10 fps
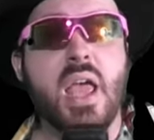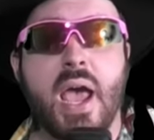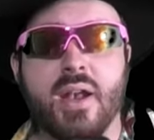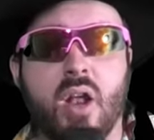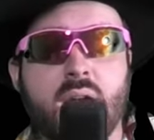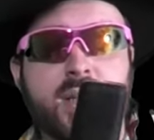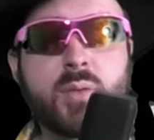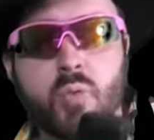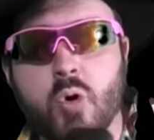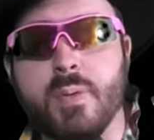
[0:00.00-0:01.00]
and likely
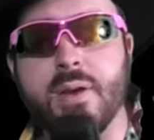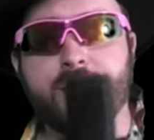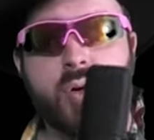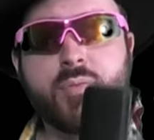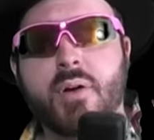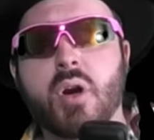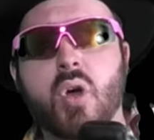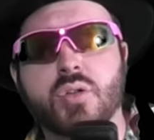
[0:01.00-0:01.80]
will be for a very long